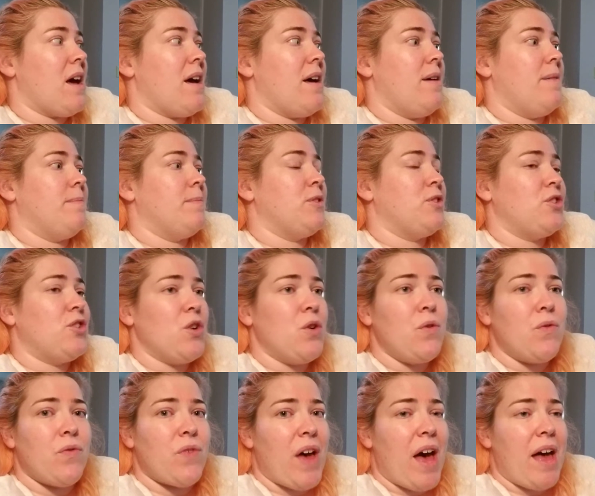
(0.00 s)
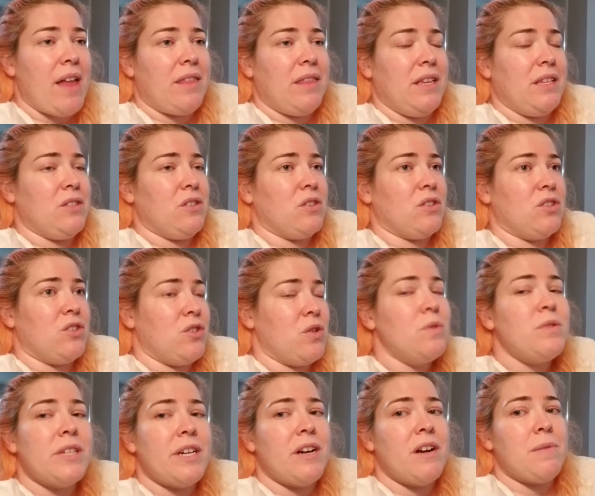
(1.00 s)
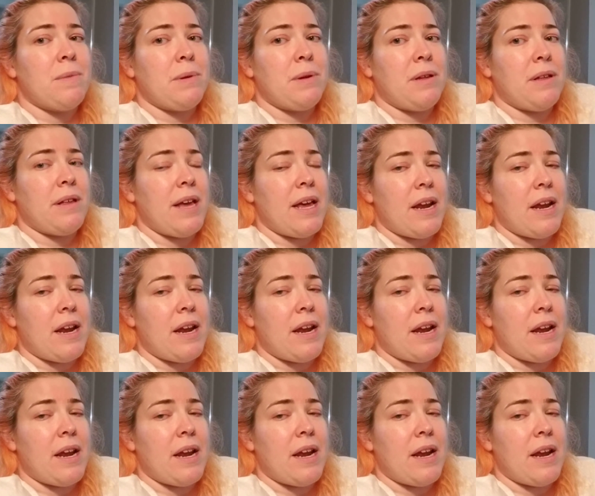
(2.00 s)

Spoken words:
I am so fat. These look so terrible.